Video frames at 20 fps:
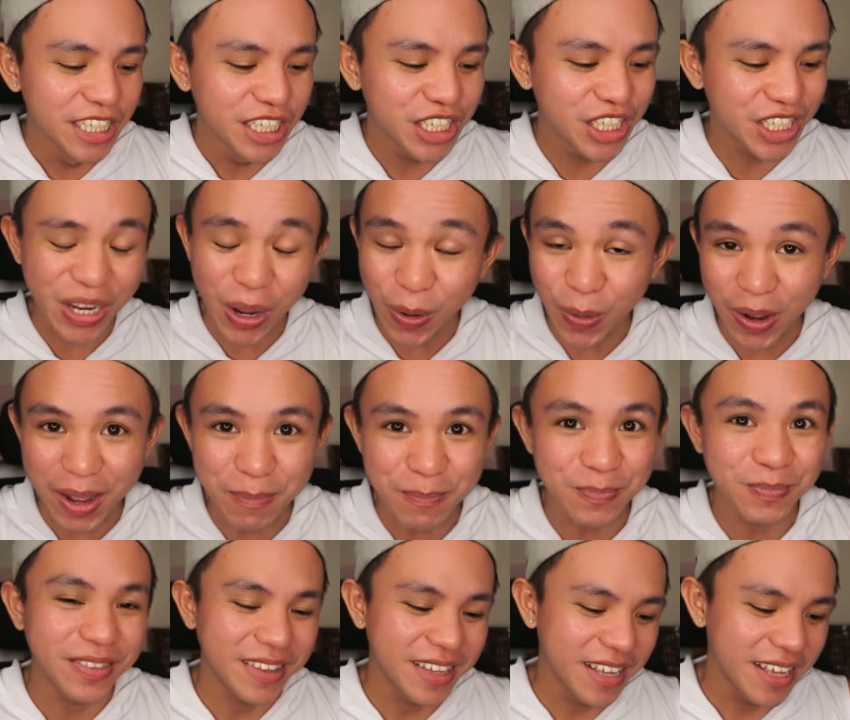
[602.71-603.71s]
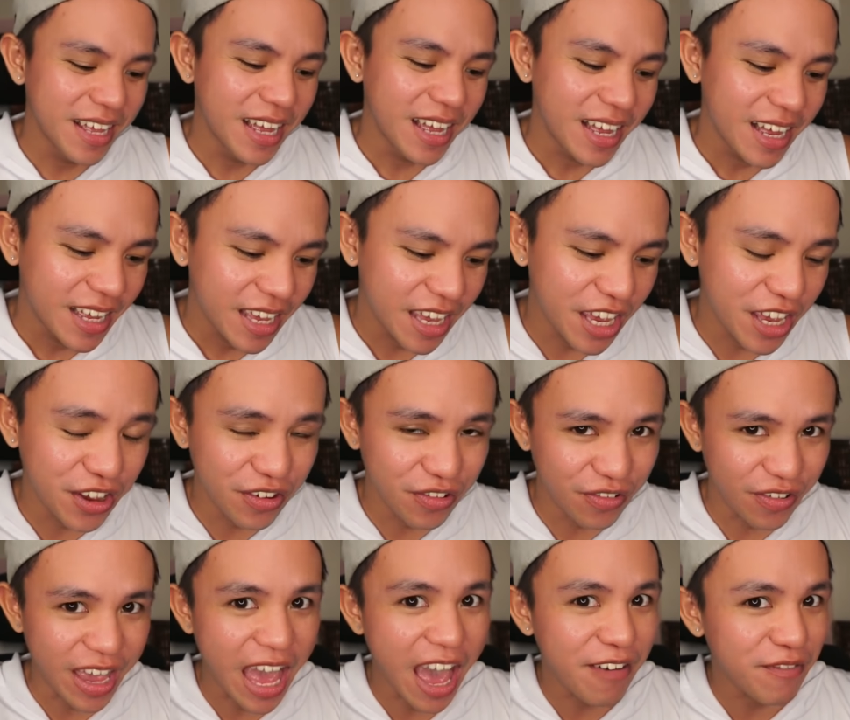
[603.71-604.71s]
show up
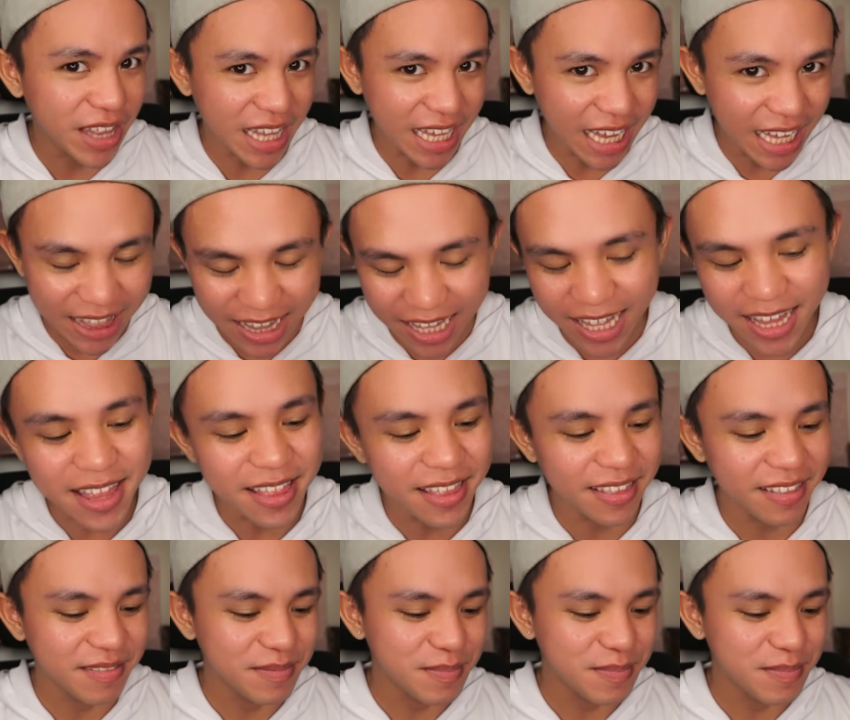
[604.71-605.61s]
if I haven't eaten.